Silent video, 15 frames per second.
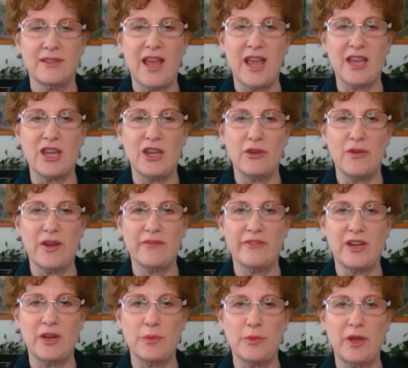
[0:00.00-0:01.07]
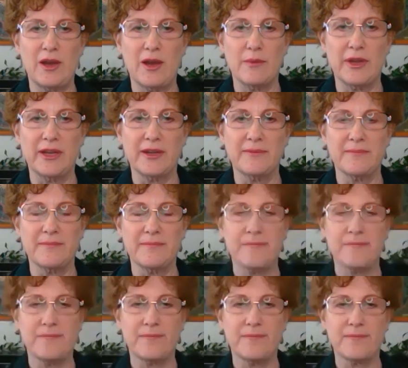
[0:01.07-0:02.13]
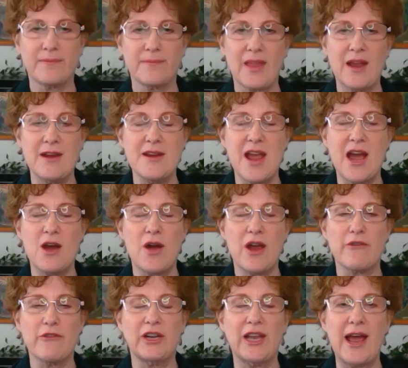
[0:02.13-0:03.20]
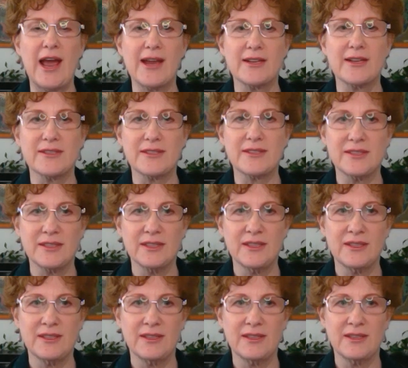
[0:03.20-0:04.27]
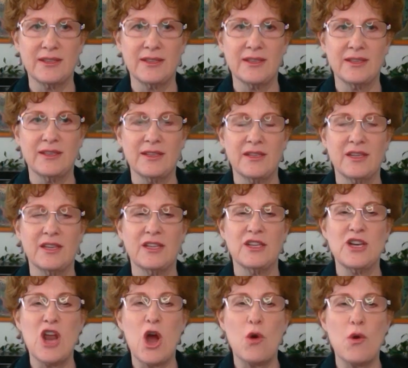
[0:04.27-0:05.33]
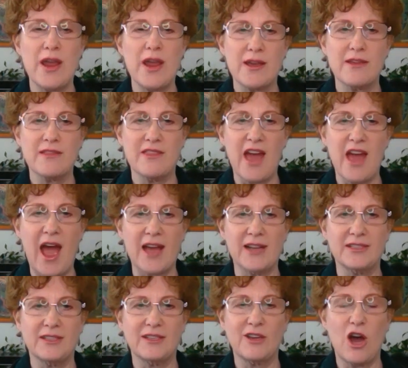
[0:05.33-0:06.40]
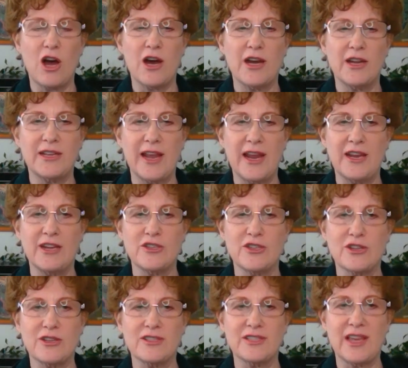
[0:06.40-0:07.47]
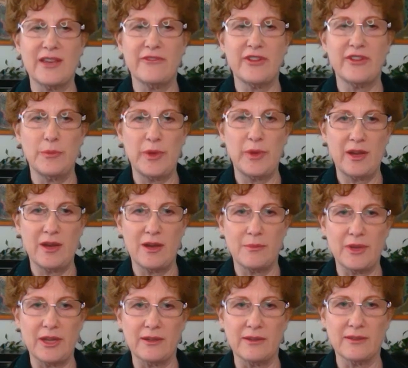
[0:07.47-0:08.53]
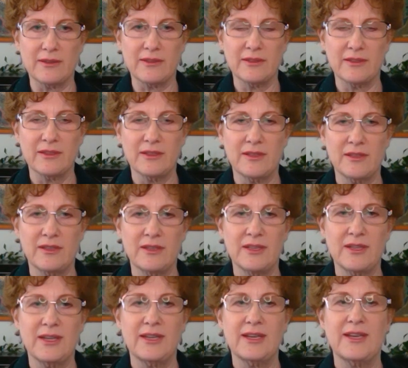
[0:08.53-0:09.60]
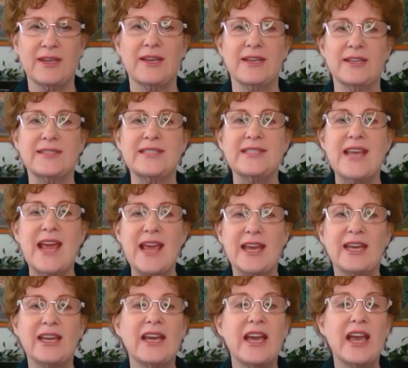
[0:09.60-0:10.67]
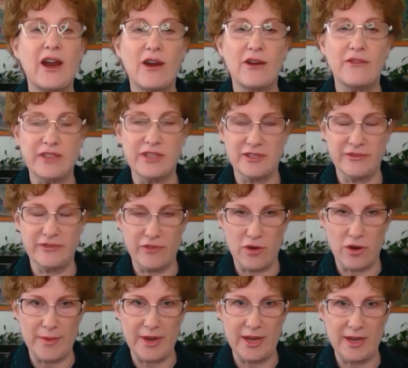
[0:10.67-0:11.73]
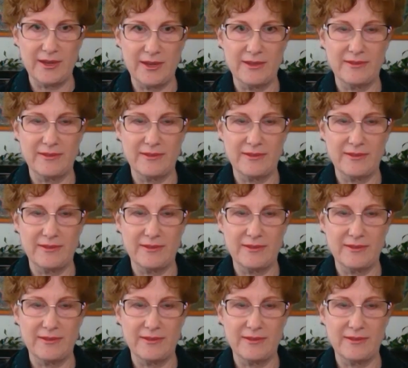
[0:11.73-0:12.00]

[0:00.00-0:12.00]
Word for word: Thank you, Infinite Becoming. And now I relax, knowing that God, angels, Infinite Becoming is taking care of this for me.